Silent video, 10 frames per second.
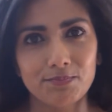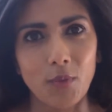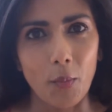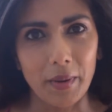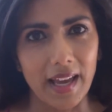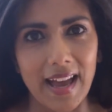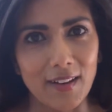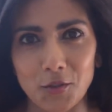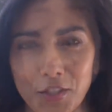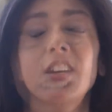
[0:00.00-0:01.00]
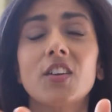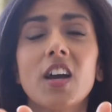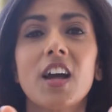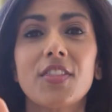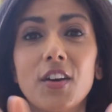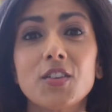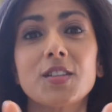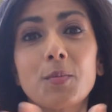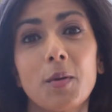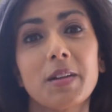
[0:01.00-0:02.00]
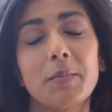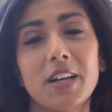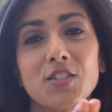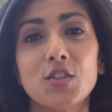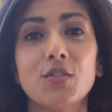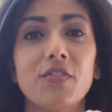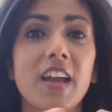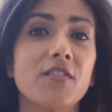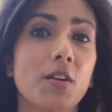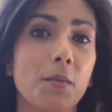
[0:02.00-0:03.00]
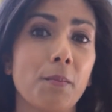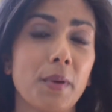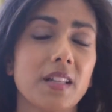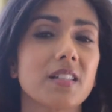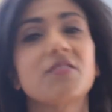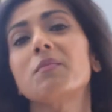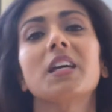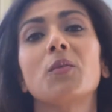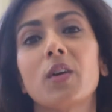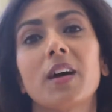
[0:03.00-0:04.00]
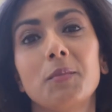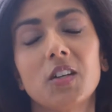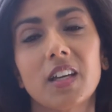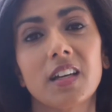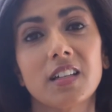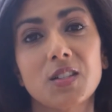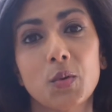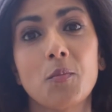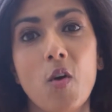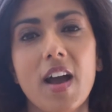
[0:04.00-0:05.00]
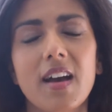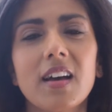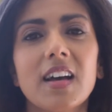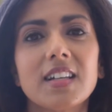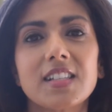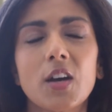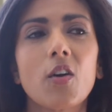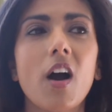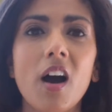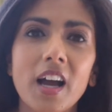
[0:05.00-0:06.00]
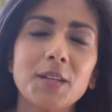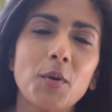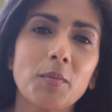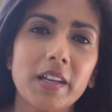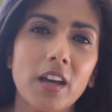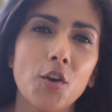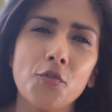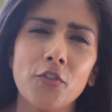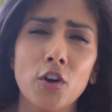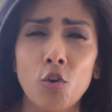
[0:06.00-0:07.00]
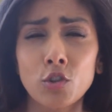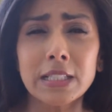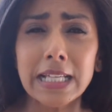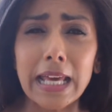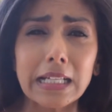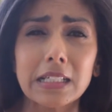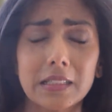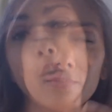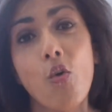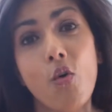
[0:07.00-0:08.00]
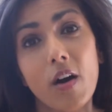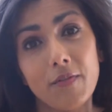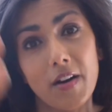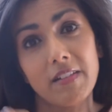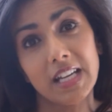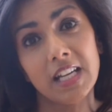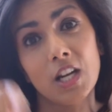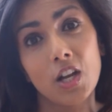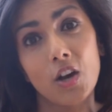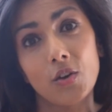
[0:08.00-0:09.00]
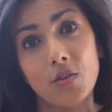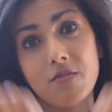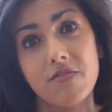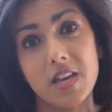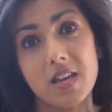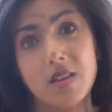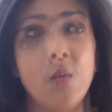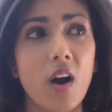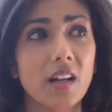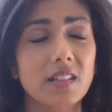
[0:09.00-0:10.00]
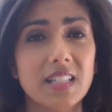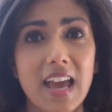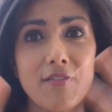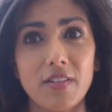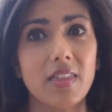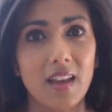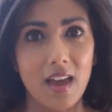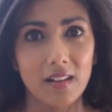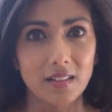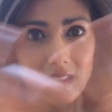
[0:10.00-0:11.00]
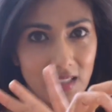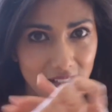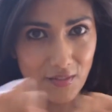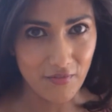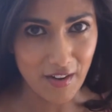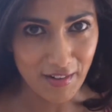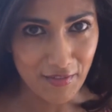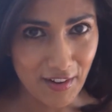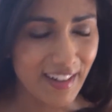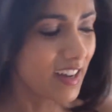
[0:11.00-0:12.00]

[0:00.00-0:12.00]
popping out. So those are probably my two favourite bits of me when I'm looking at swimwear. So I'd probably go for a halter neck or a very low V, whilst everything else is very, very